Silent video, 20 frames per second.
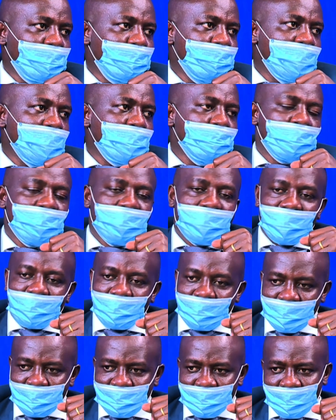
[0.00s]
being born and
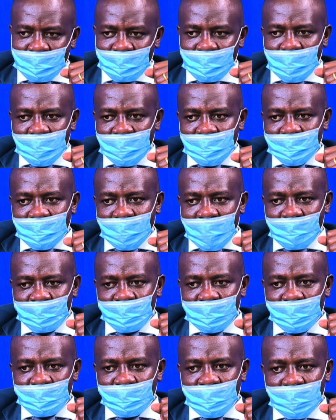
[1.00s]
raised in the village, life
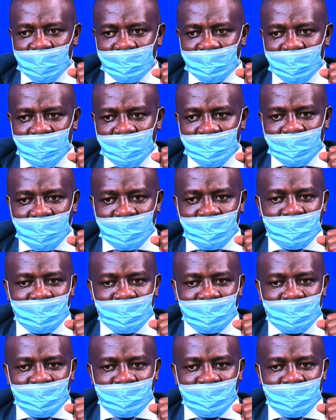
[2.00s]
in the village ends at